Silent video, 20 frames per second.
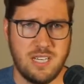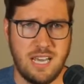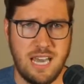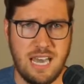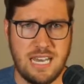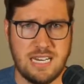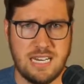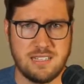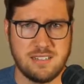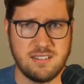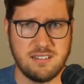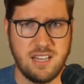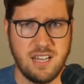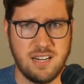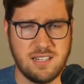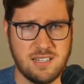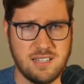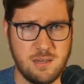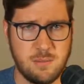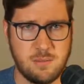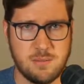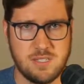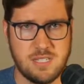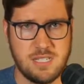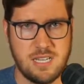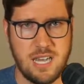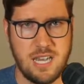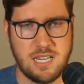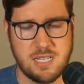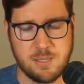And it's a lot of times the
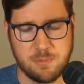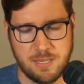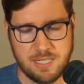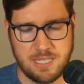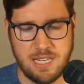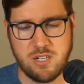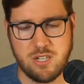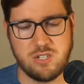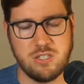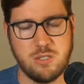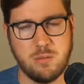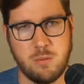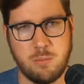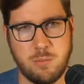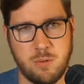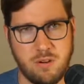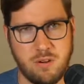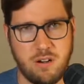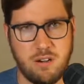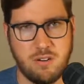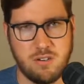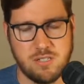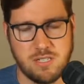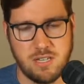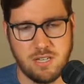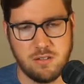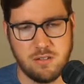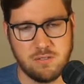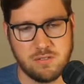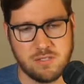expectation that we put on
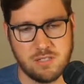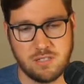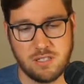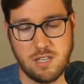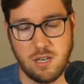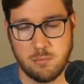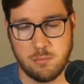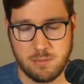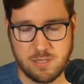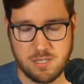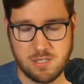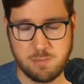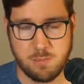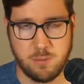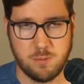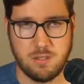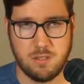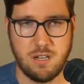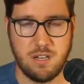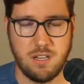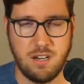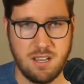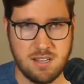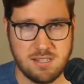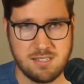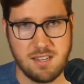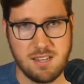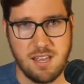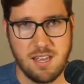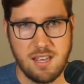ourselves and companies put on
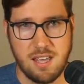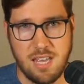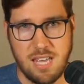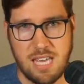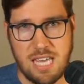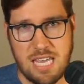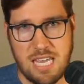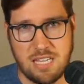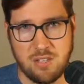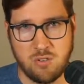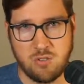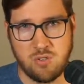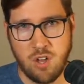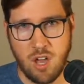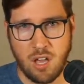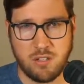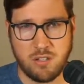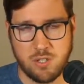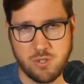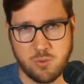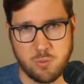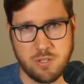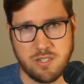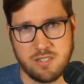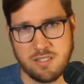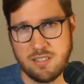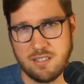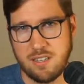us in knowledge work.